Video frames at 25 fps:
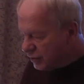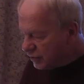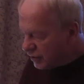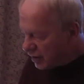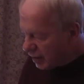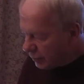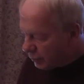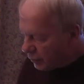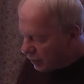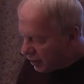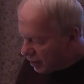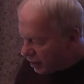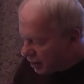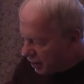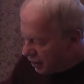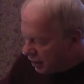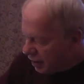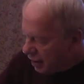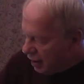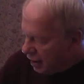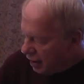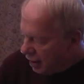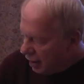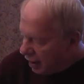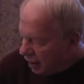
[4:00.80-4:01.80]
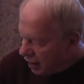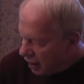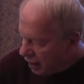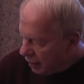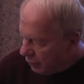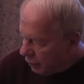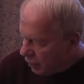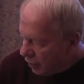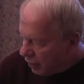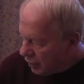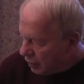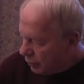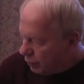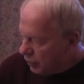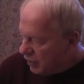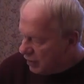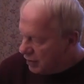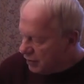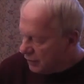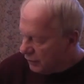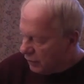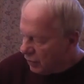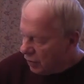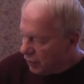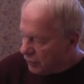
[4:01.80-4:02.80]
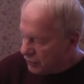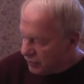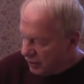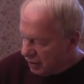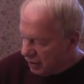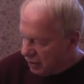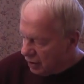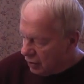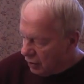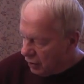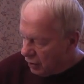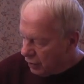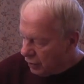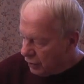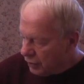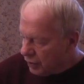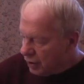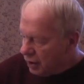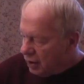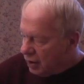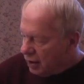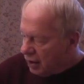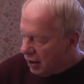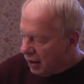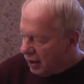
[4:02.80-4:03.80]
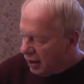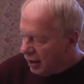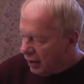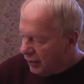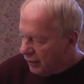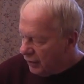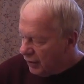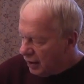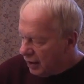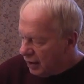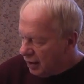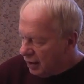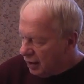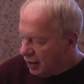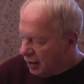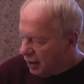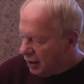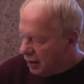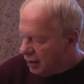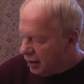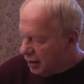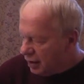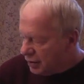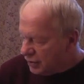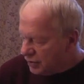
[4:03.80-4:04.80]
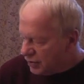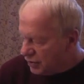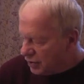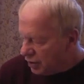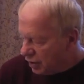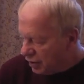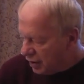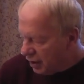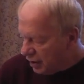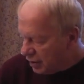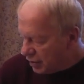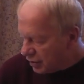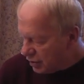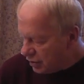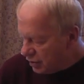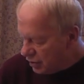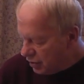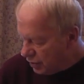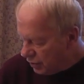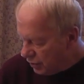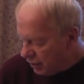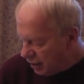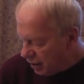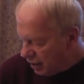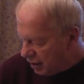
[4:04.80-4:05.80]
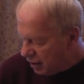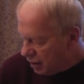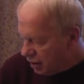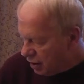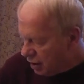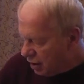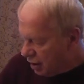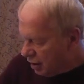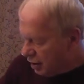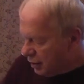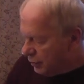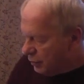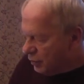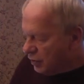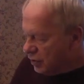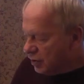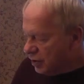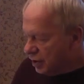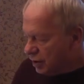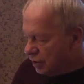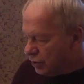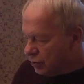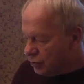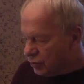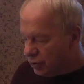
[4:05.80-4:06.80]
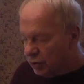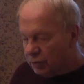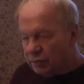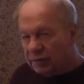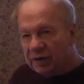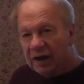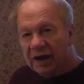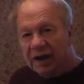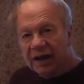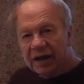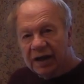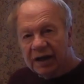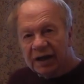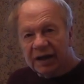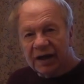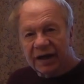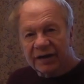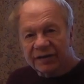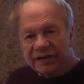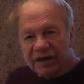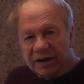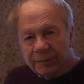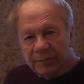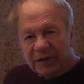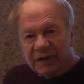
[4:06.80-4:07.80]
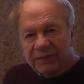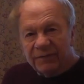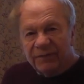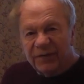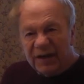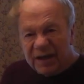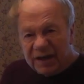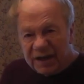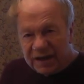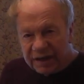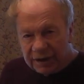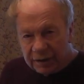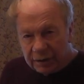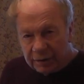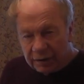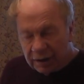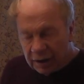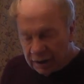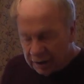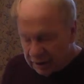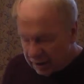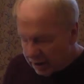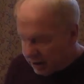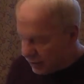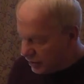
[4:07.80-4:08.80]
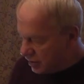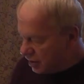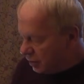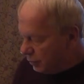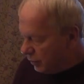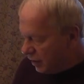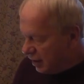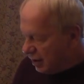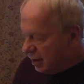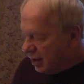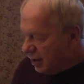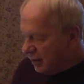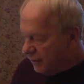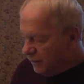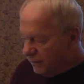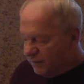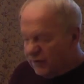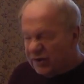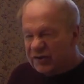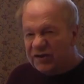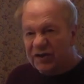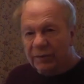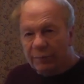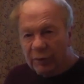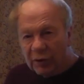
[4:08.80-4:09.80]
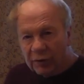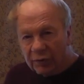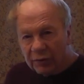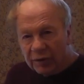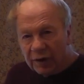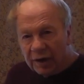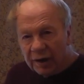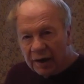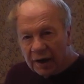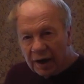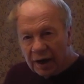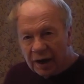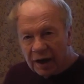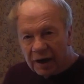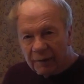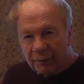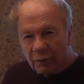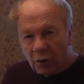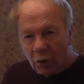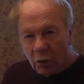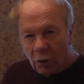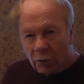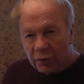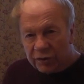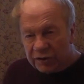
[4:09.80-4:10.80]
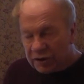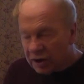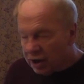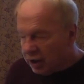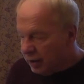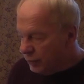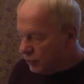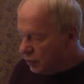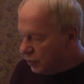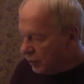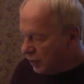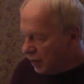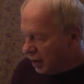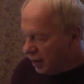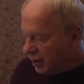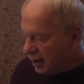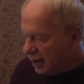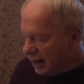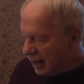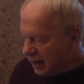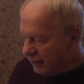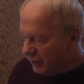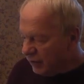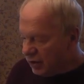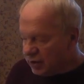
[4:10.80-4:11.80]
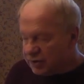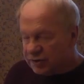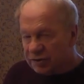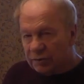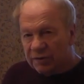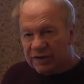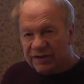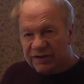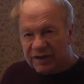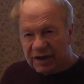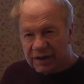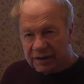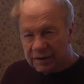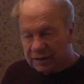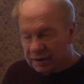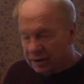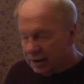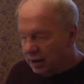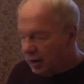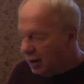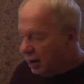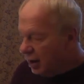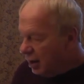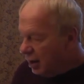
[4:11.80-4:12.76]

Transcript: separately on a piece of glossy card, and then stuck it to the drone. It has to be it has to be visible all times. You can't have it so it's hidden.